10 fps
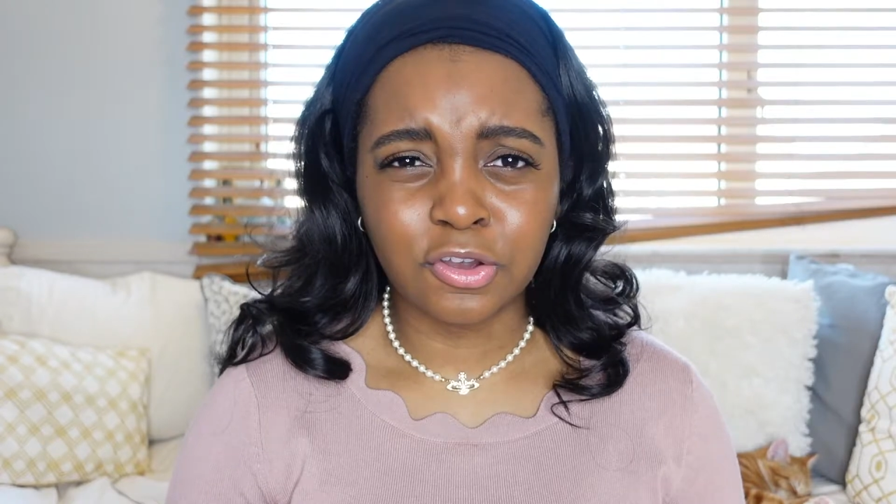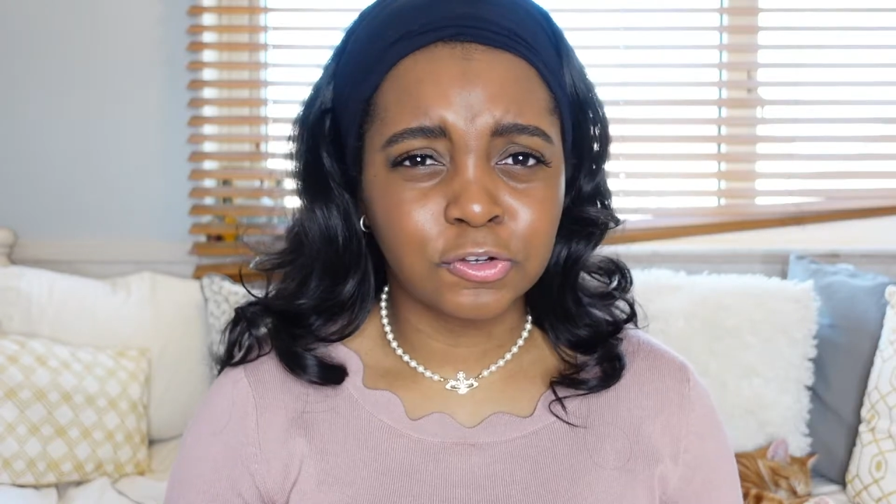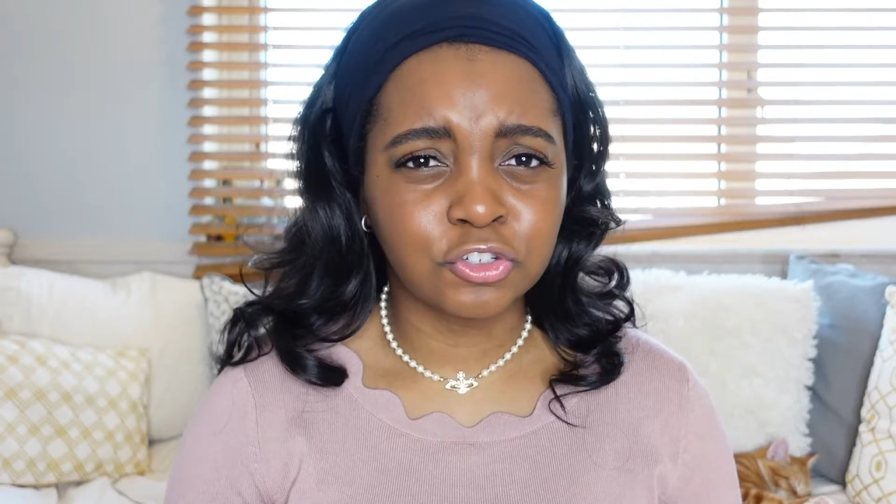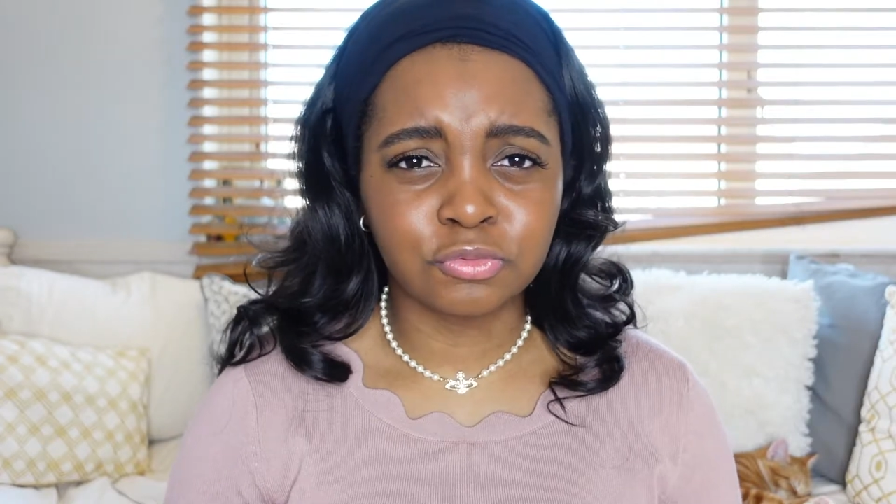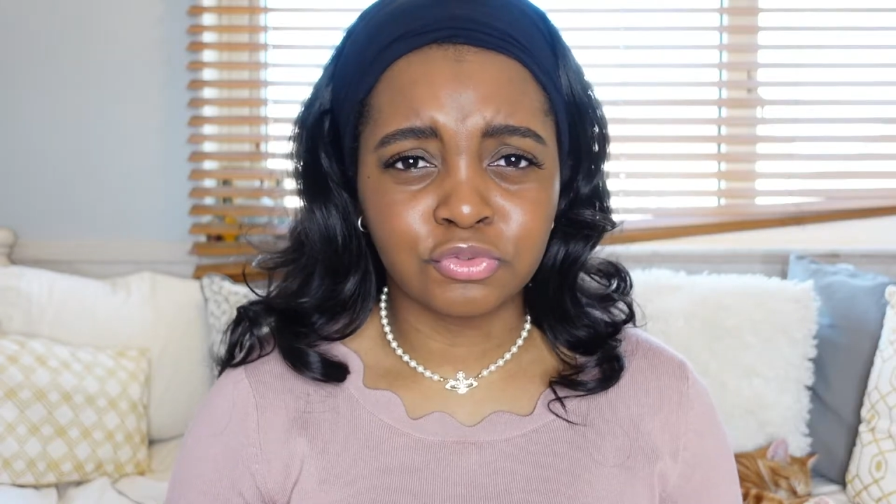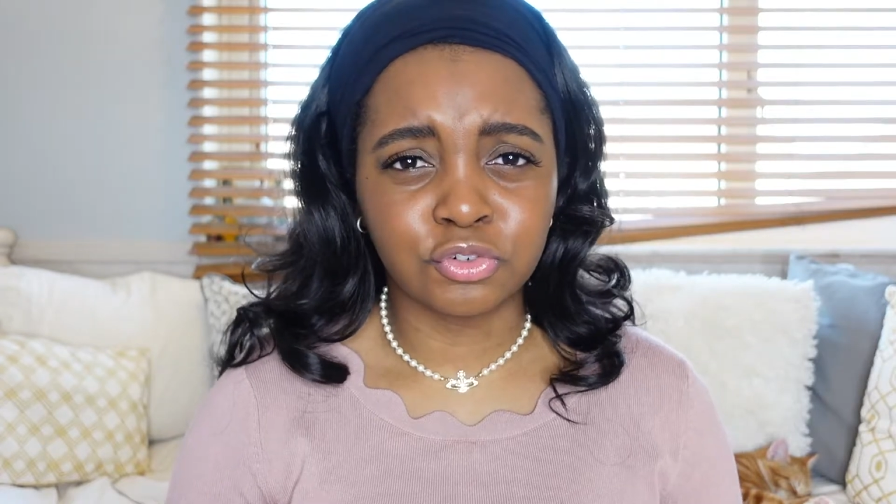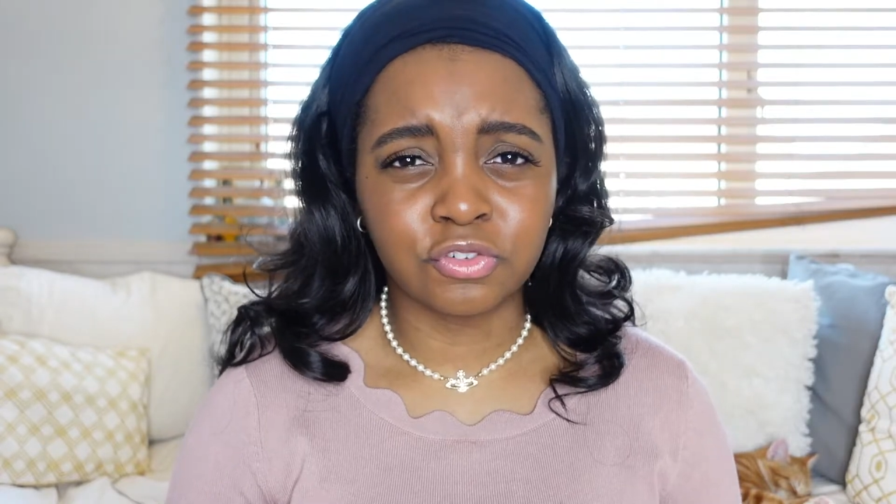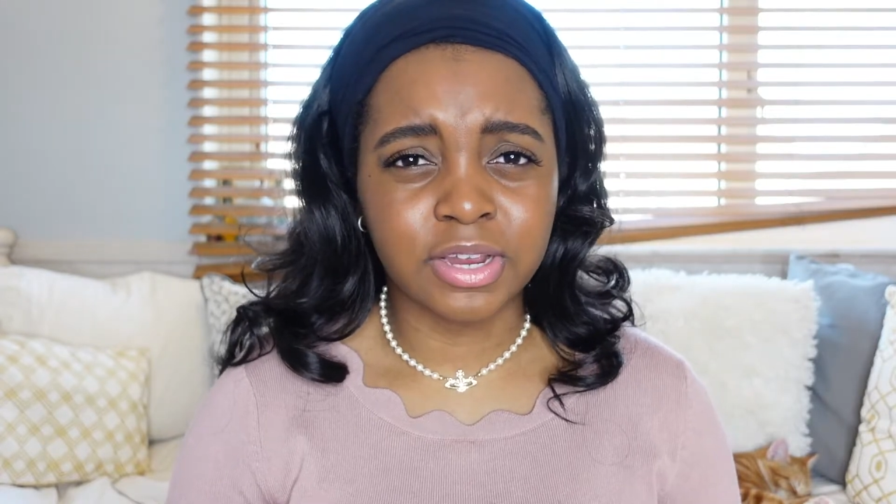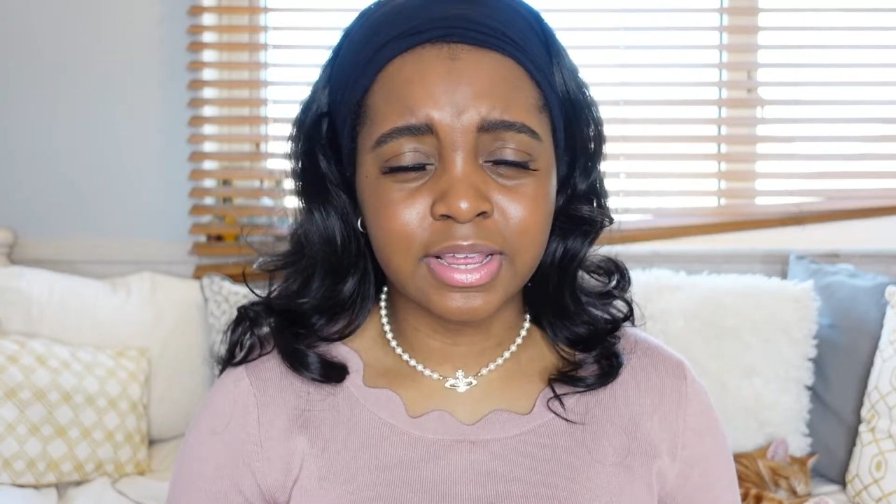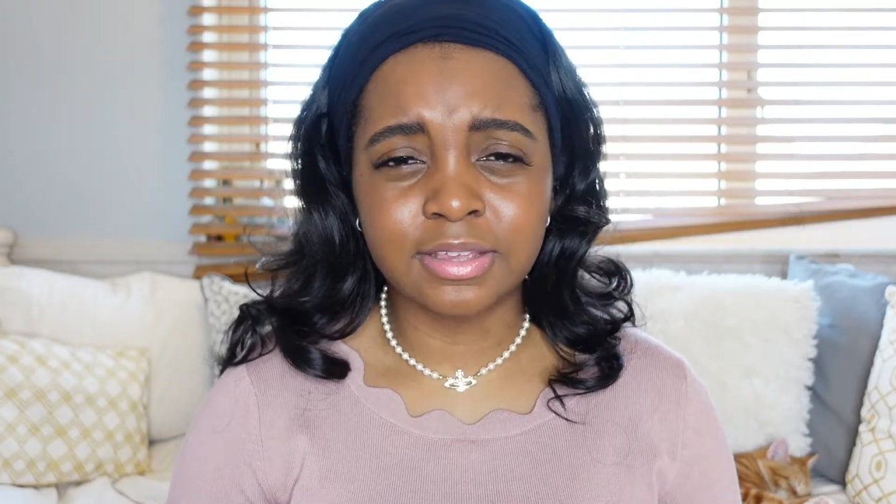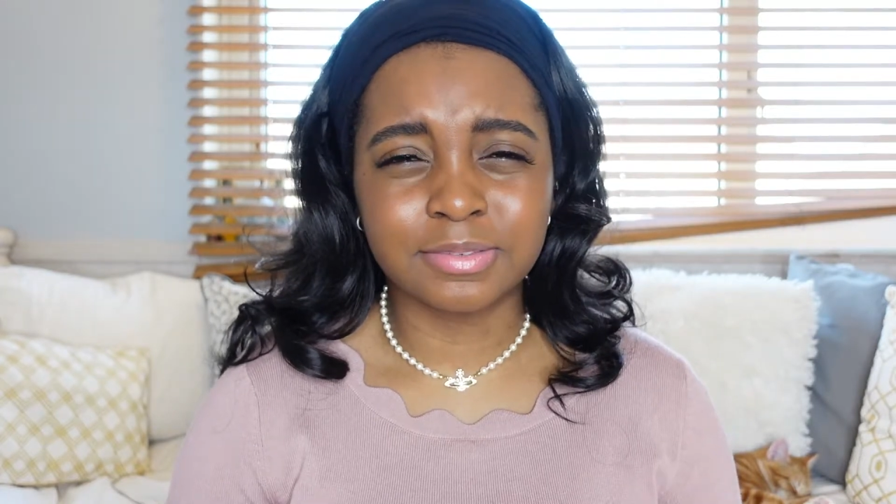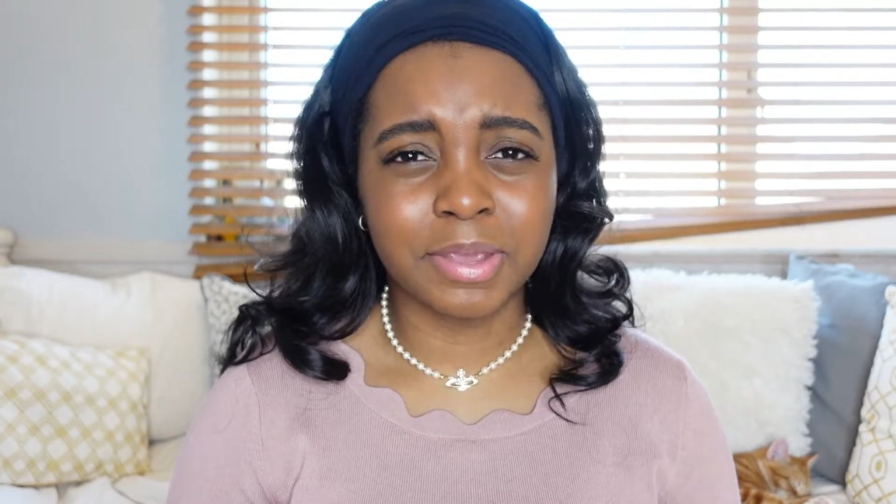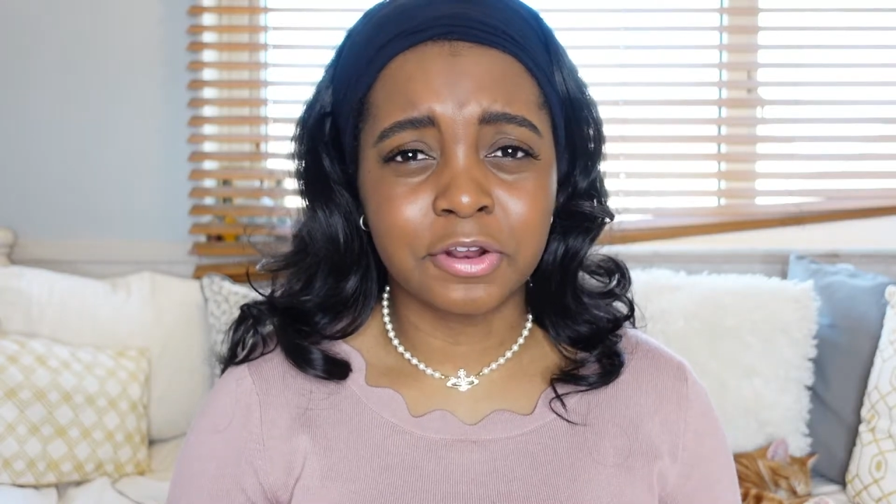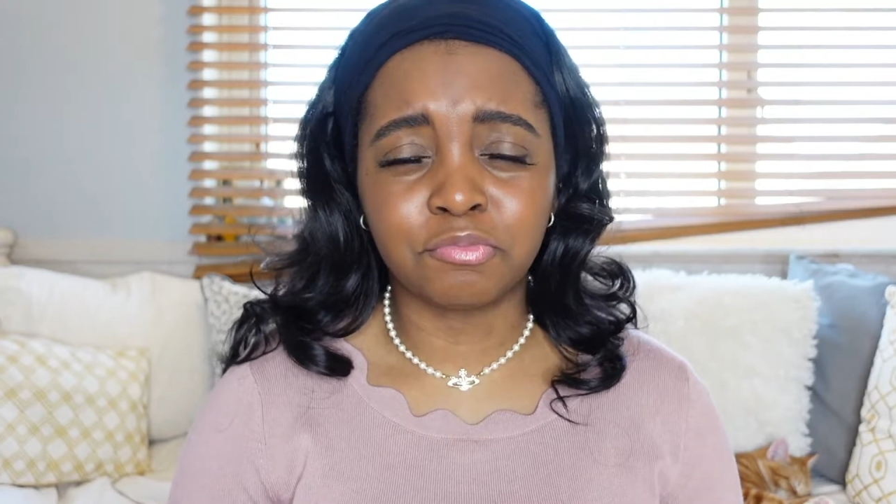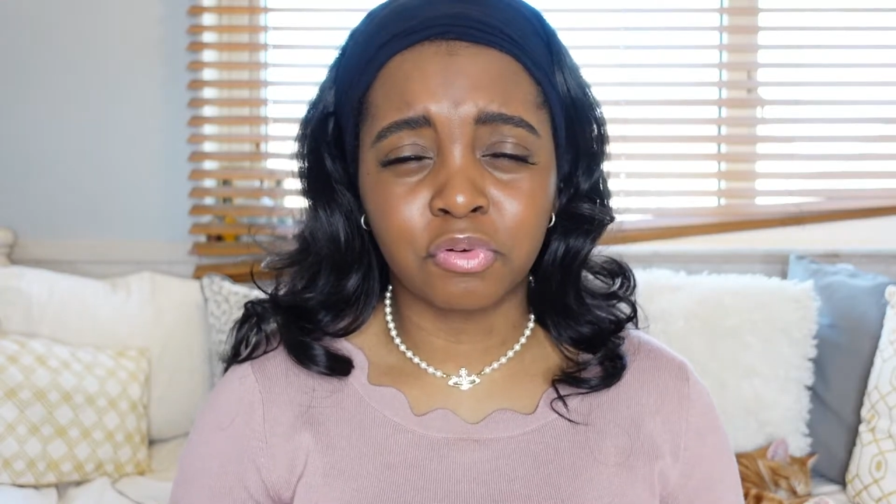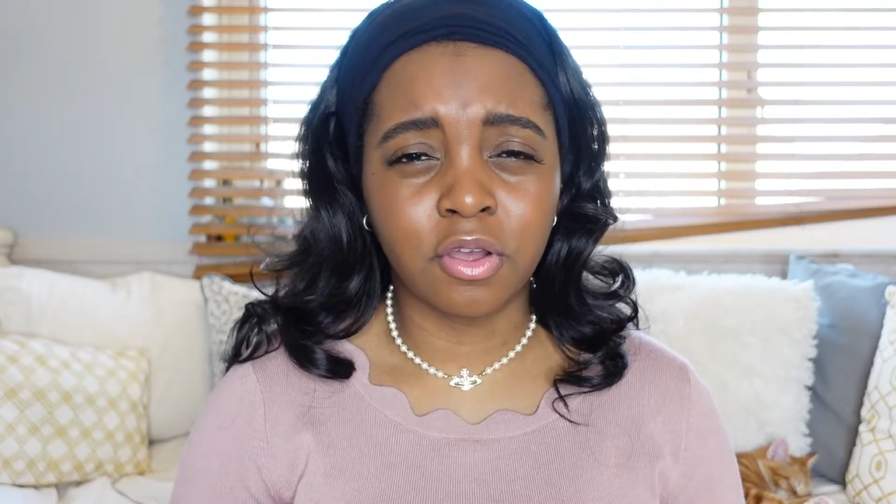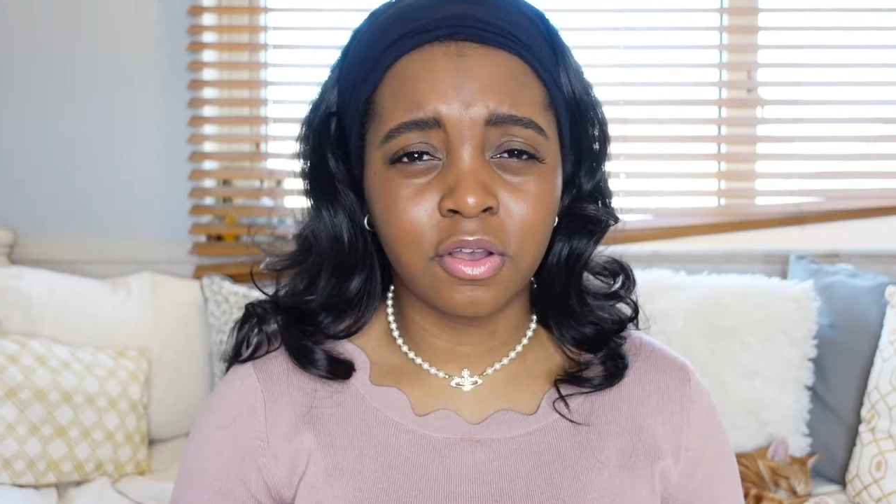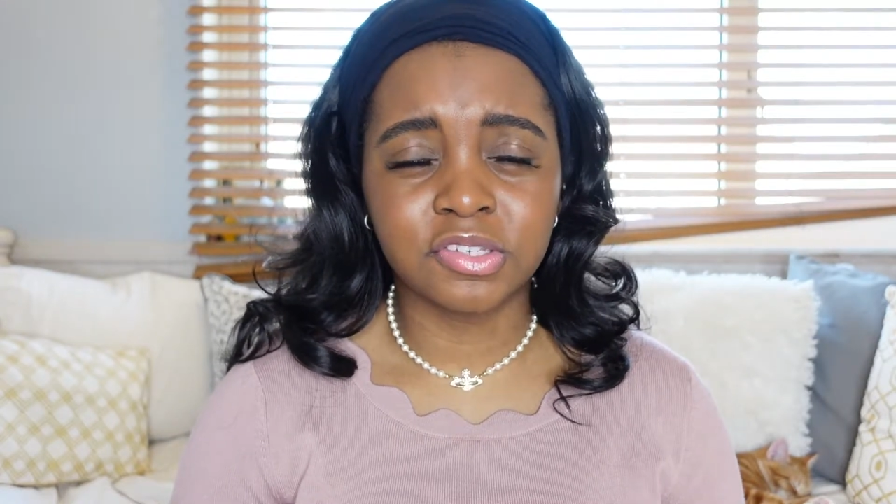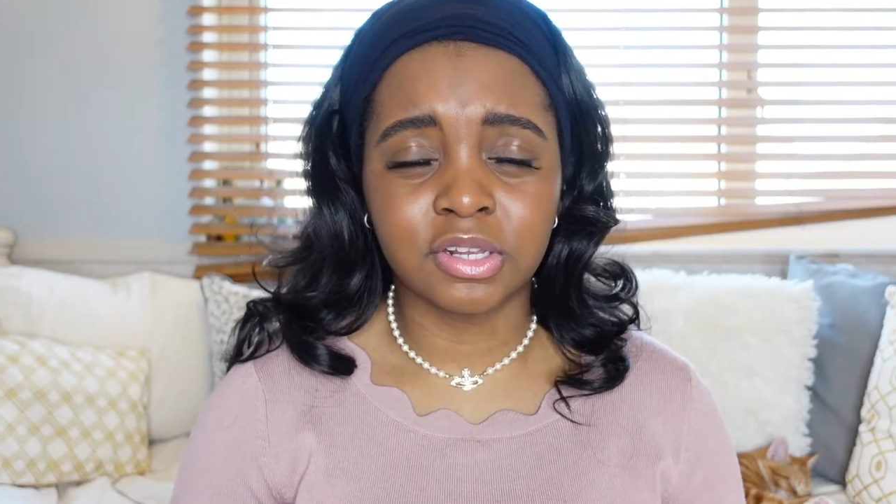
costume jewellery is made of brass.